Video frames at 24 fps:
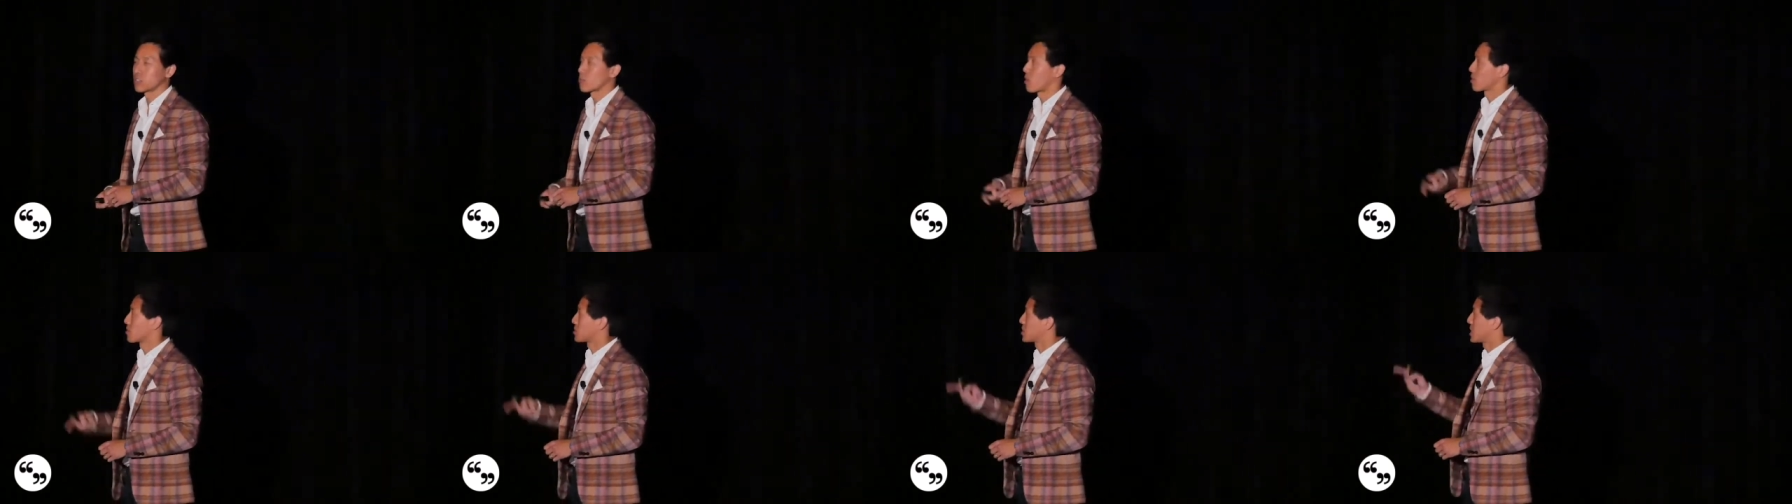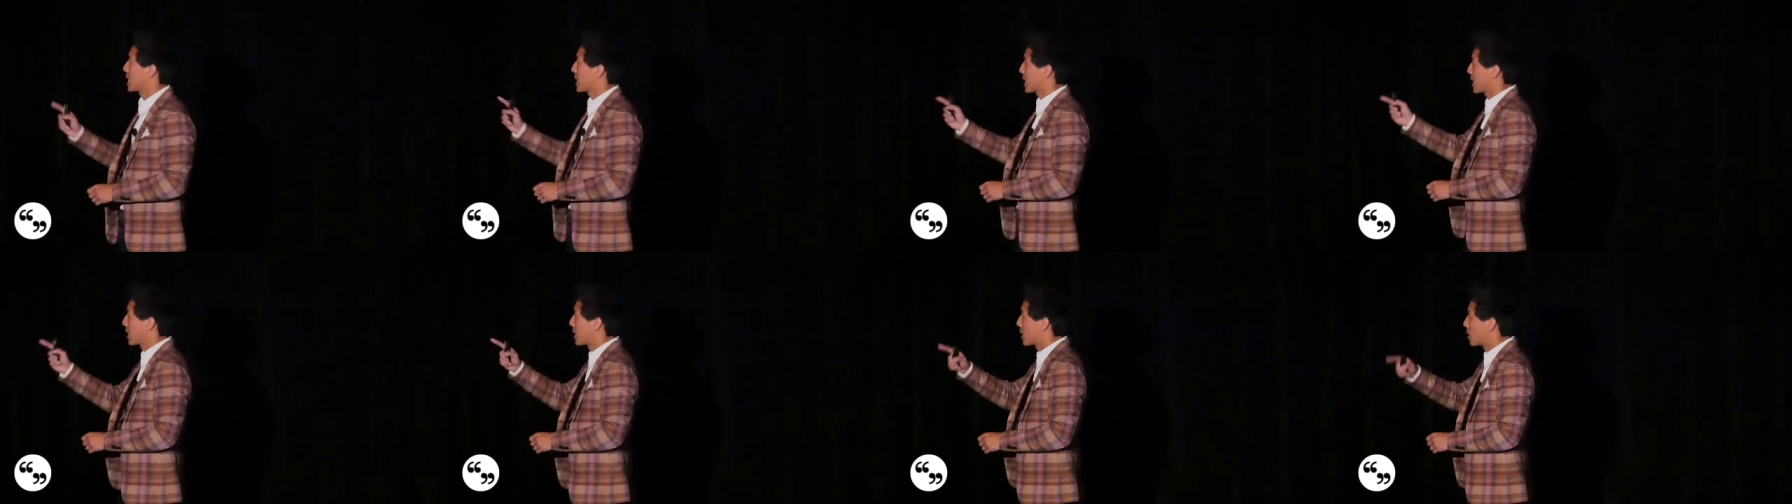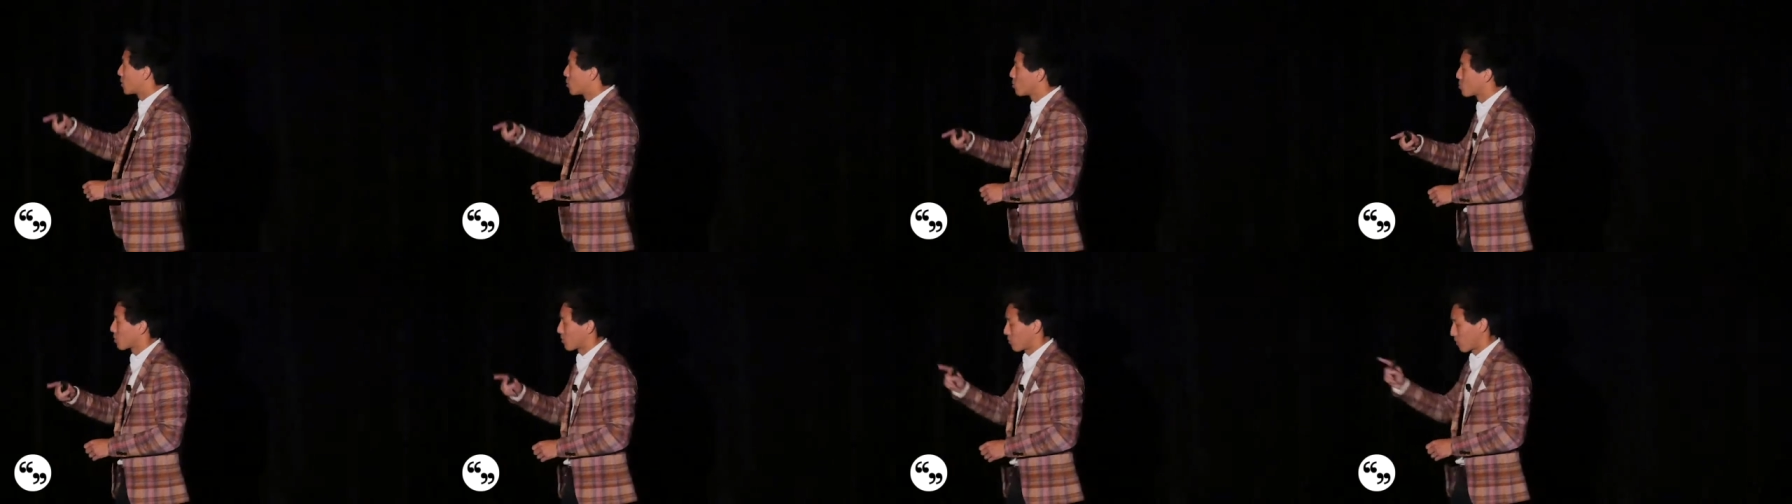So I was taking an
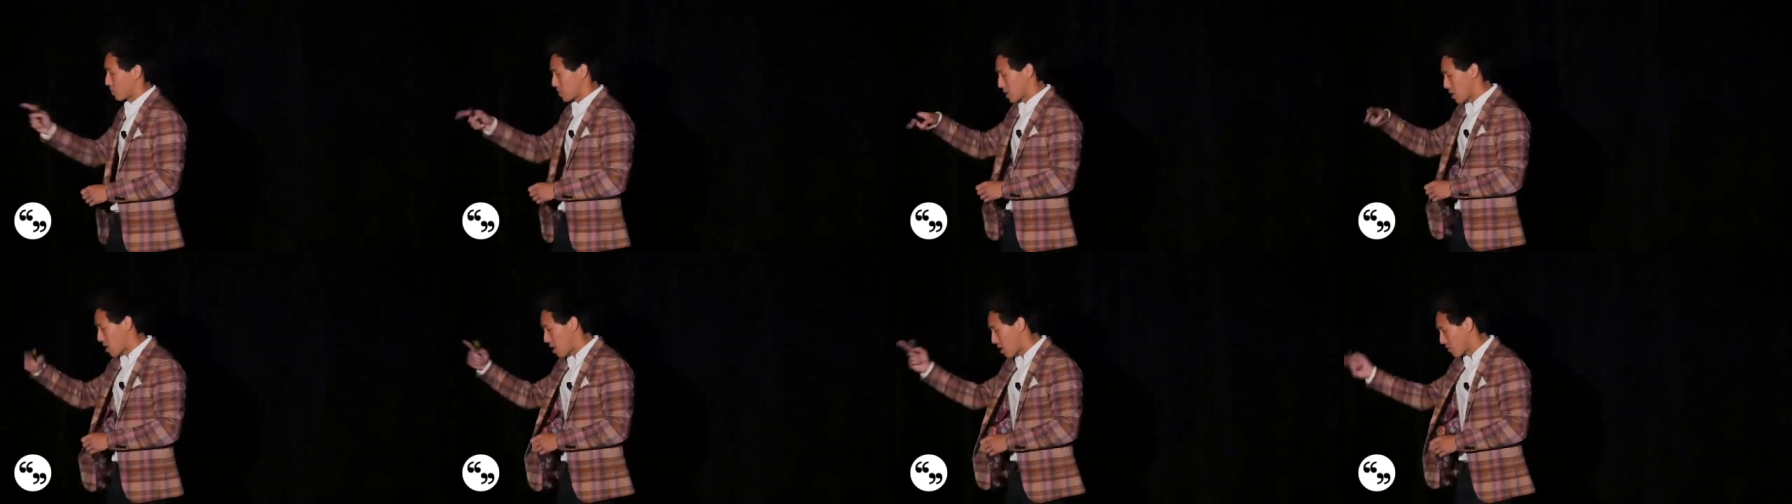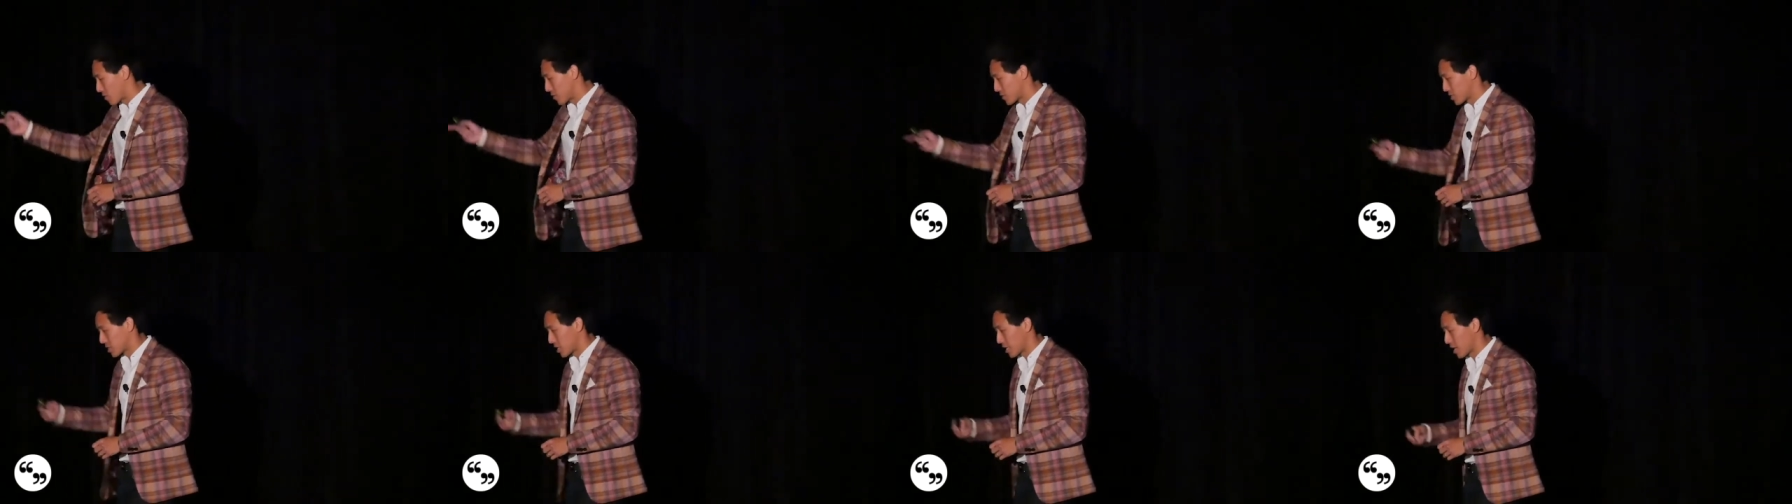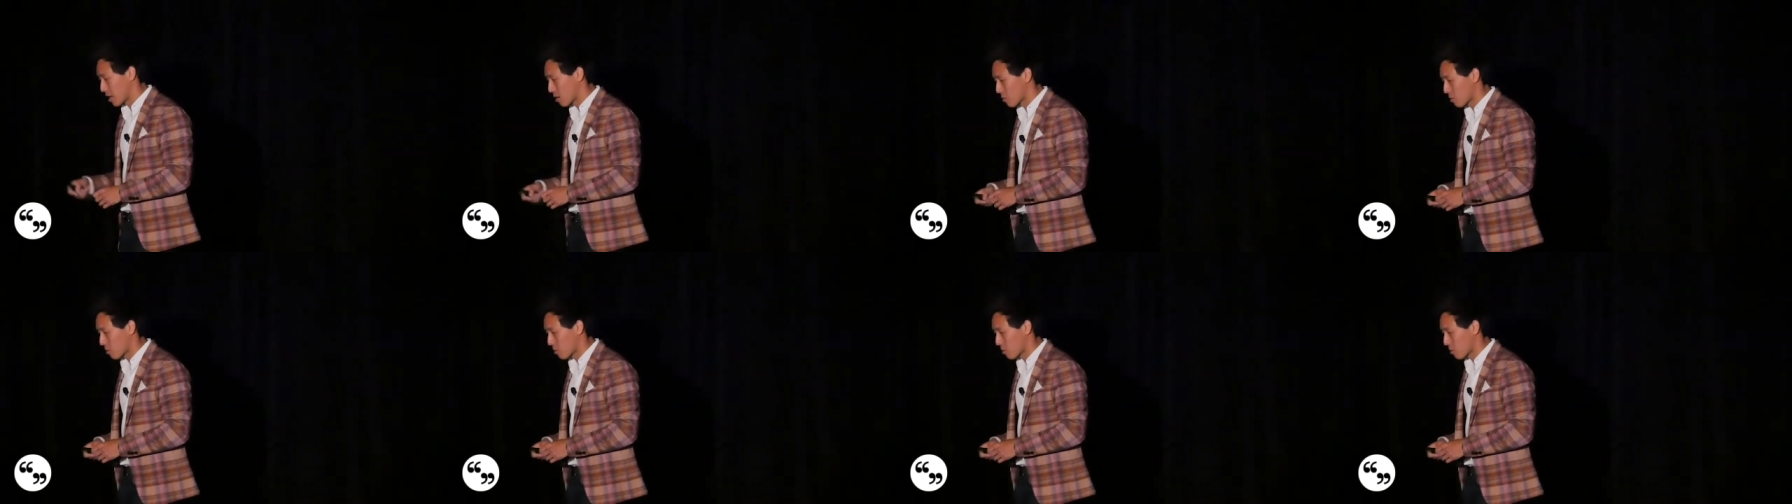Uber from the office to the